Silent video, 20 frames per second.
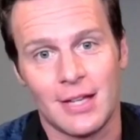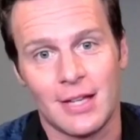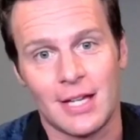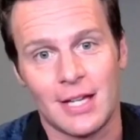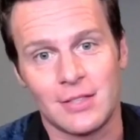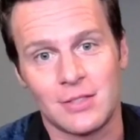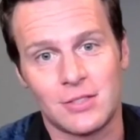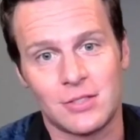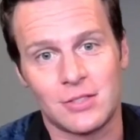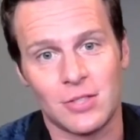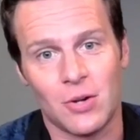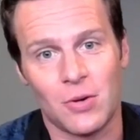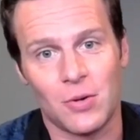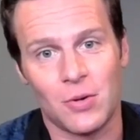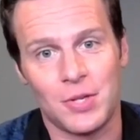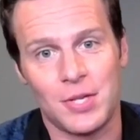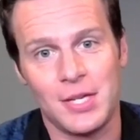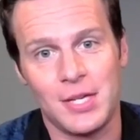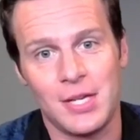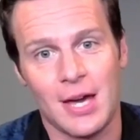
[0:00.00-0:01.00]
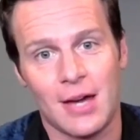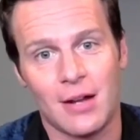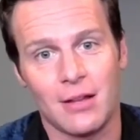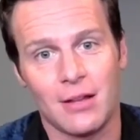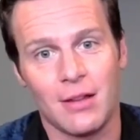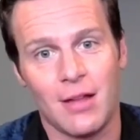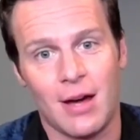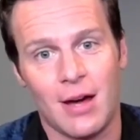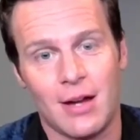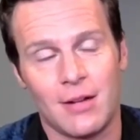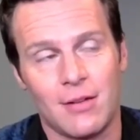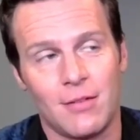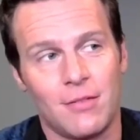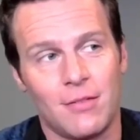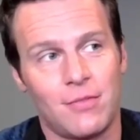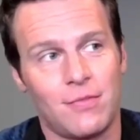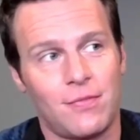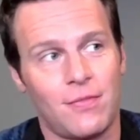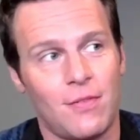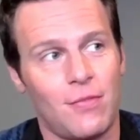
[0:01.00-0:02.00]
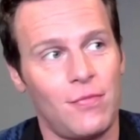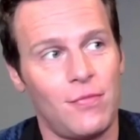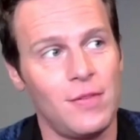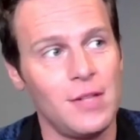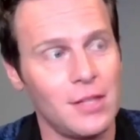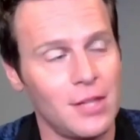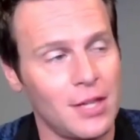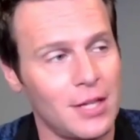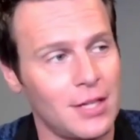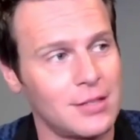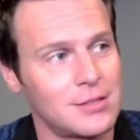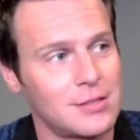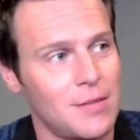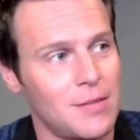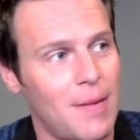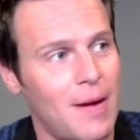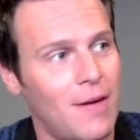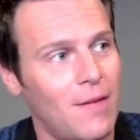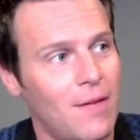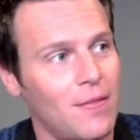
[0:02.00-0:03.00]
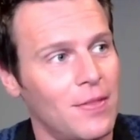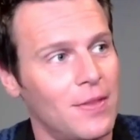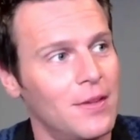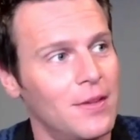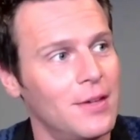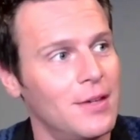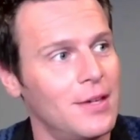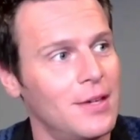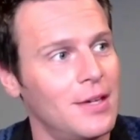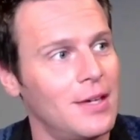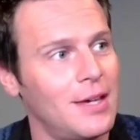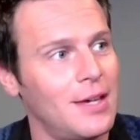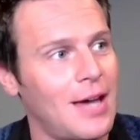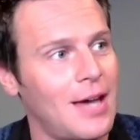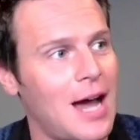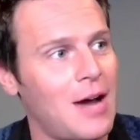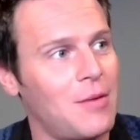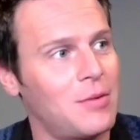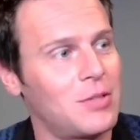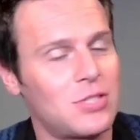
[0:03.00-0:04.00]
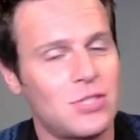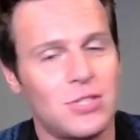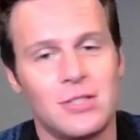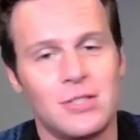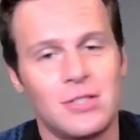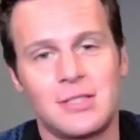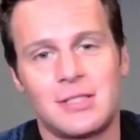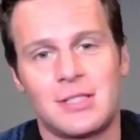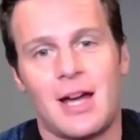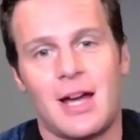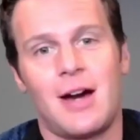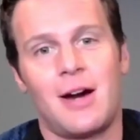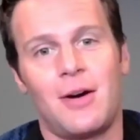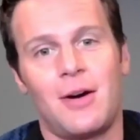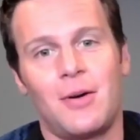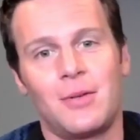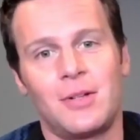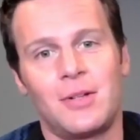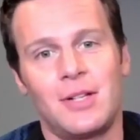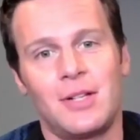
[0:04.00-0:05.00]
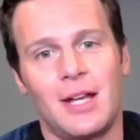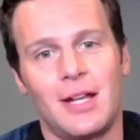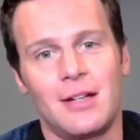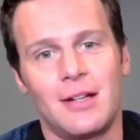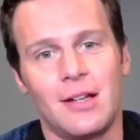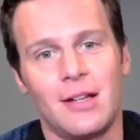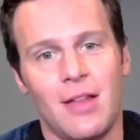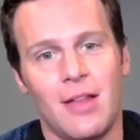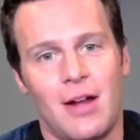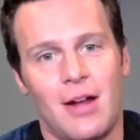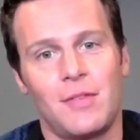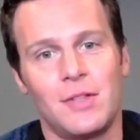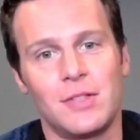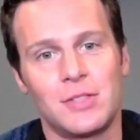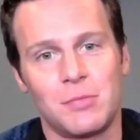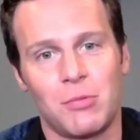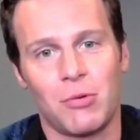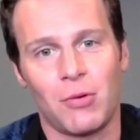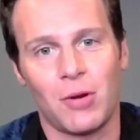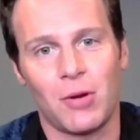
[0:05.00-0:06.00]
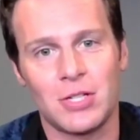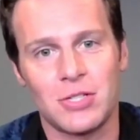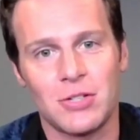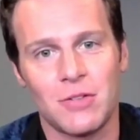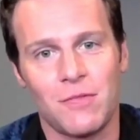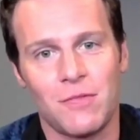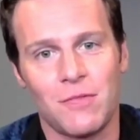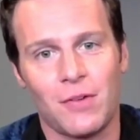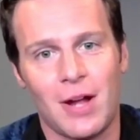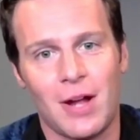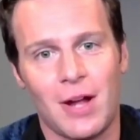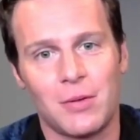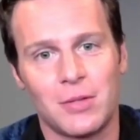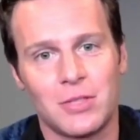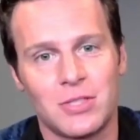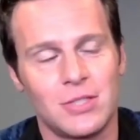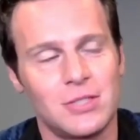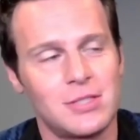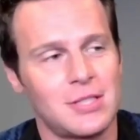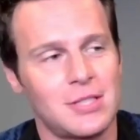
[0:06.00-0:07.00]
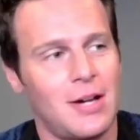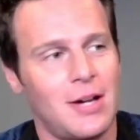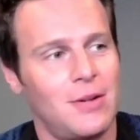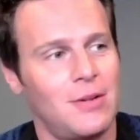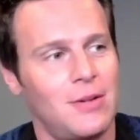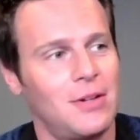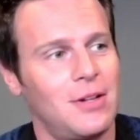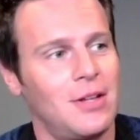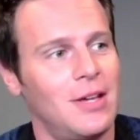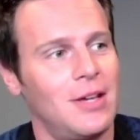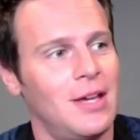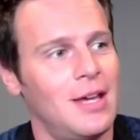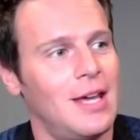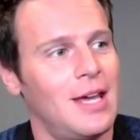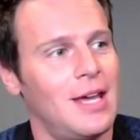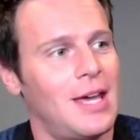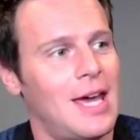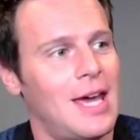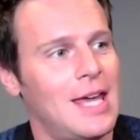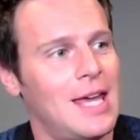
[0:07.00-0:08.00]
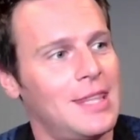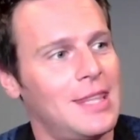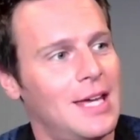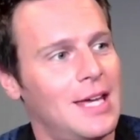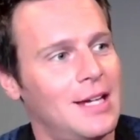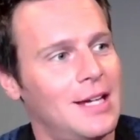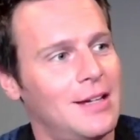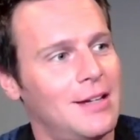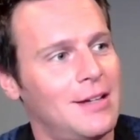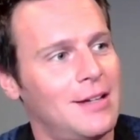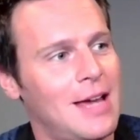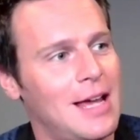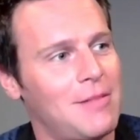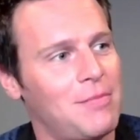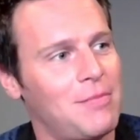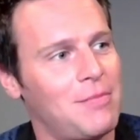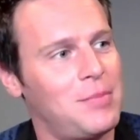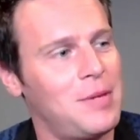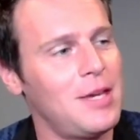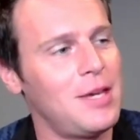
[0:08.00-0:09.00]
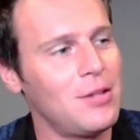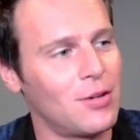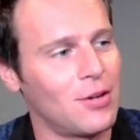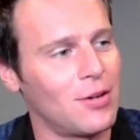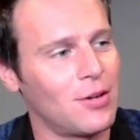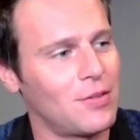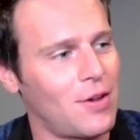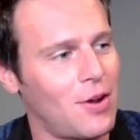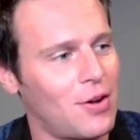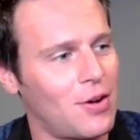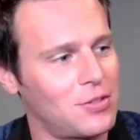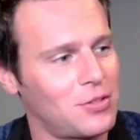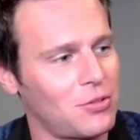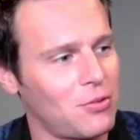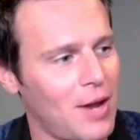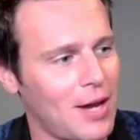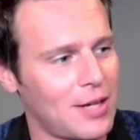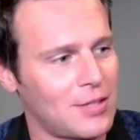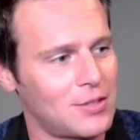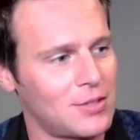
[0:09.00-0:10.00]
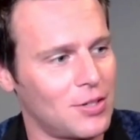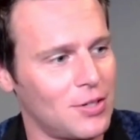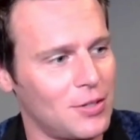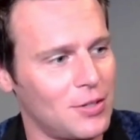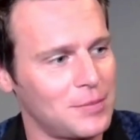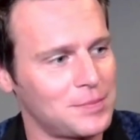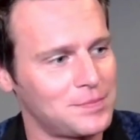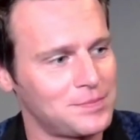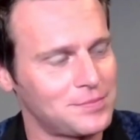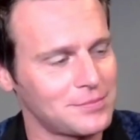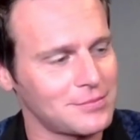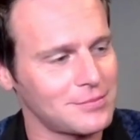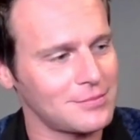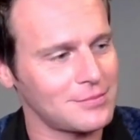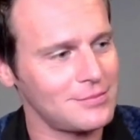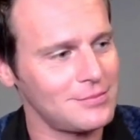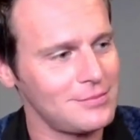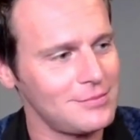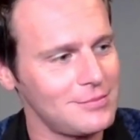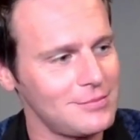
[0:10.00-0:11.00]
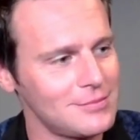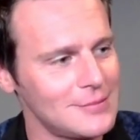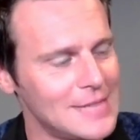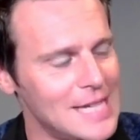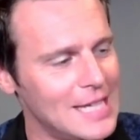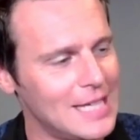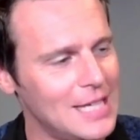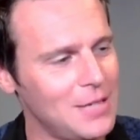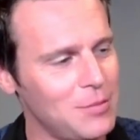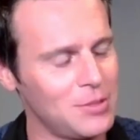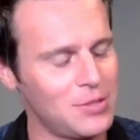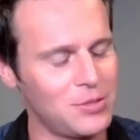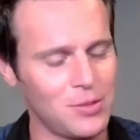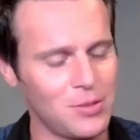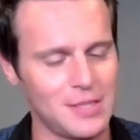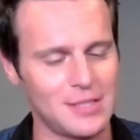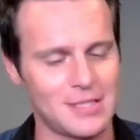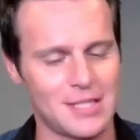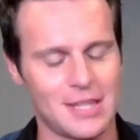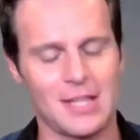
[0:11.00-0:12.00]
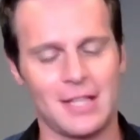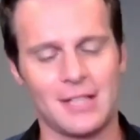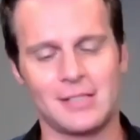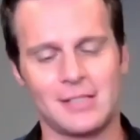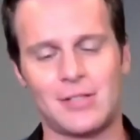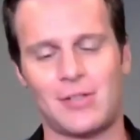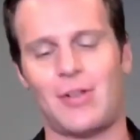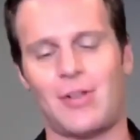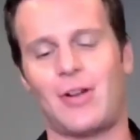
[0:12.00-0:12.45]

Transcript: and so he had a lot of feelings about how it should sound and a lot of inspiration for how it should sound. And Peter, our director, he would do these things in